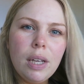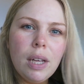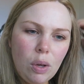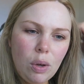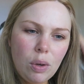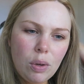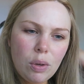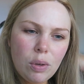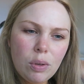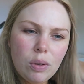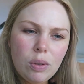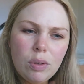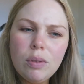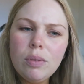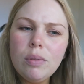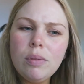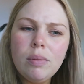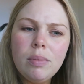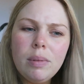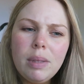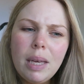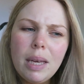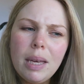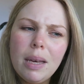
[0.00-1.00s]
So
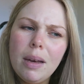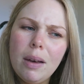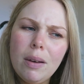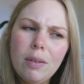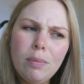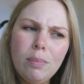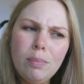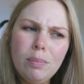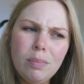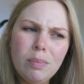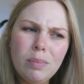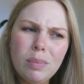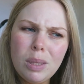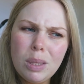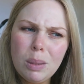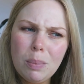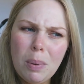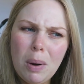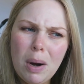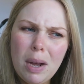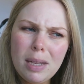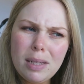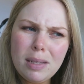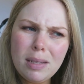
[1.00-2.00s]
yeah, I'm
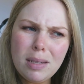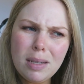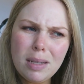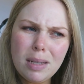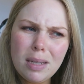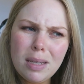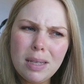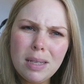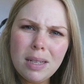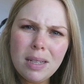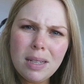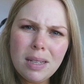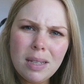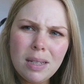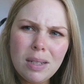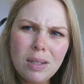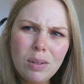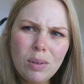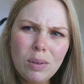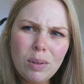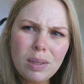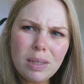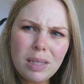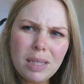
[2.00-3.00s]
surprised to
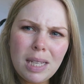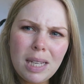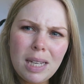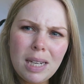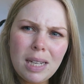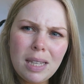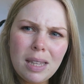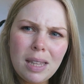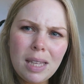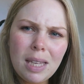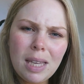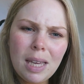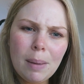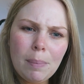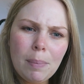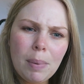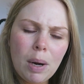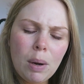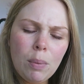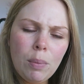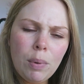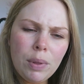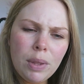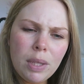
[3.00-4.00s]
not see anything yet,
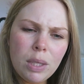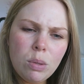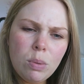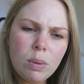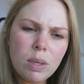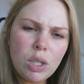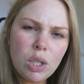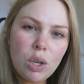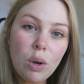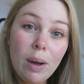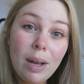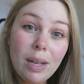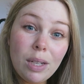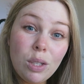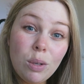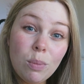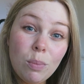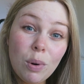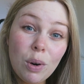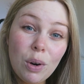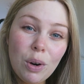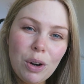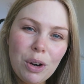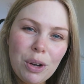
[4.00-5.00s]
but I want this one to go out
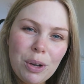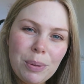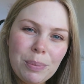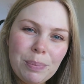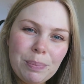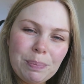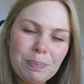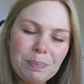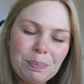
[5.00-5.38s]
tomorrow.